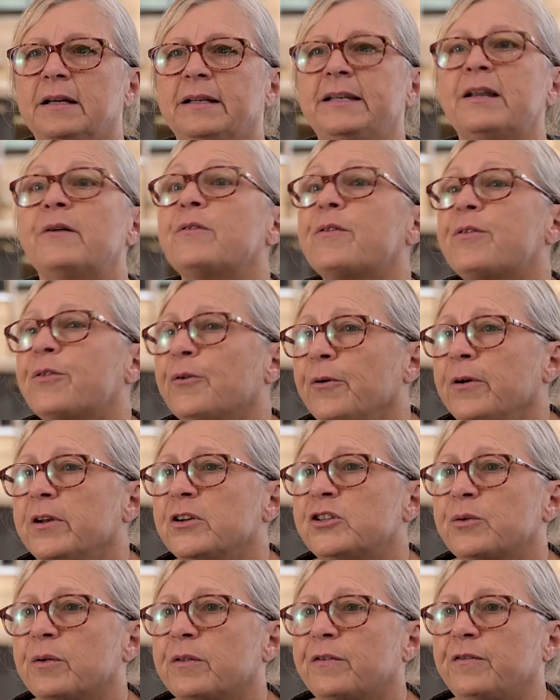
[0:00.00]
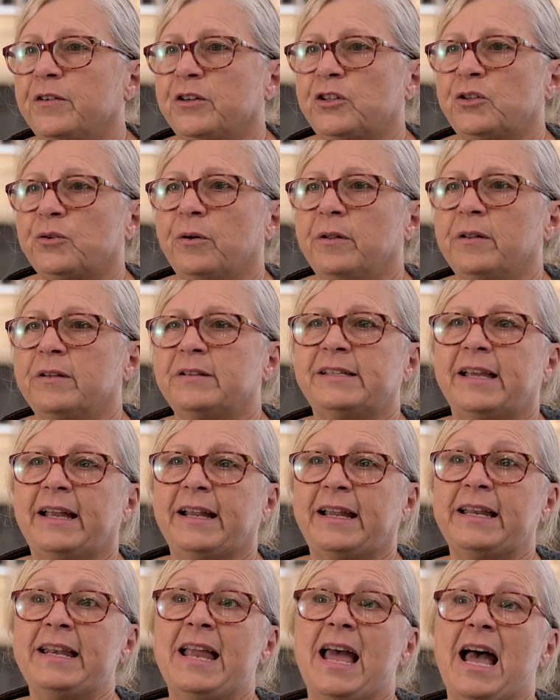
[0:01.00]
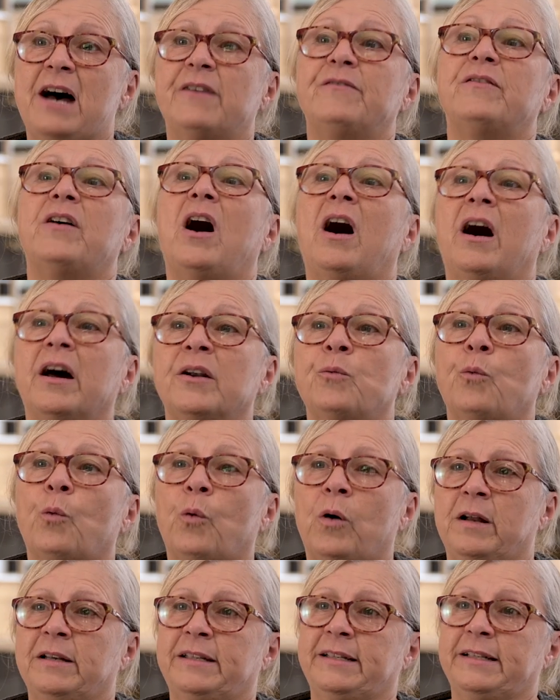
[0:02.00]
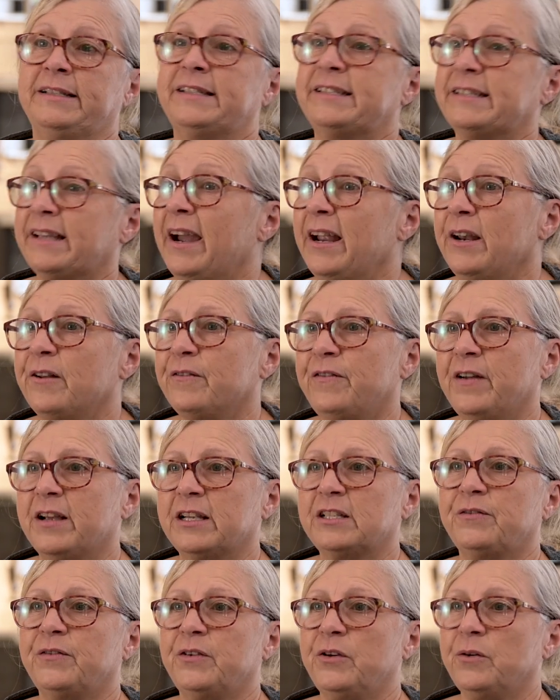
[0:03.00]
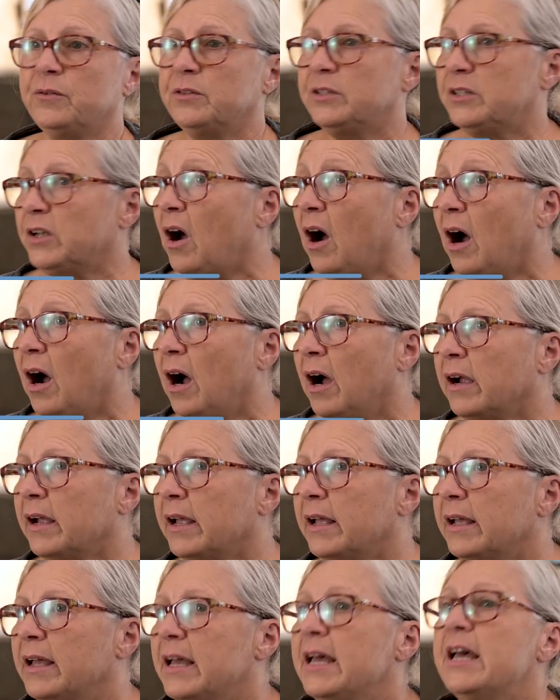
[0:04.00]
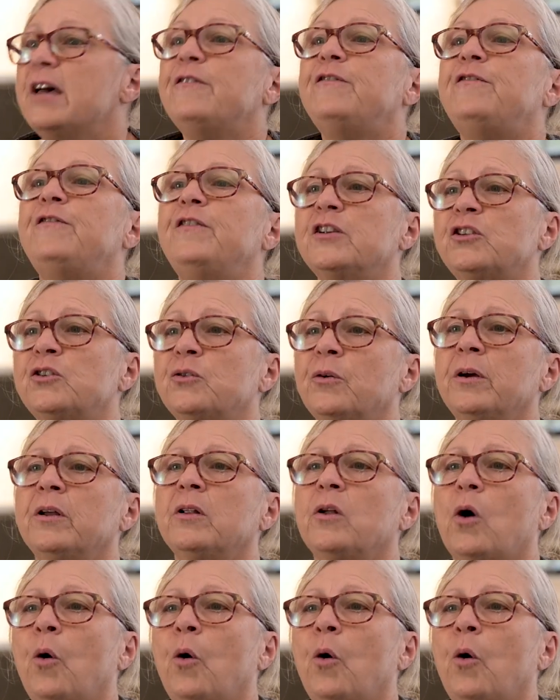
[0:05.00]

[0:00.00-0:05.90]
Now, the third issue with fish oil is that it can have unwanted side effects for your dog. Fish oil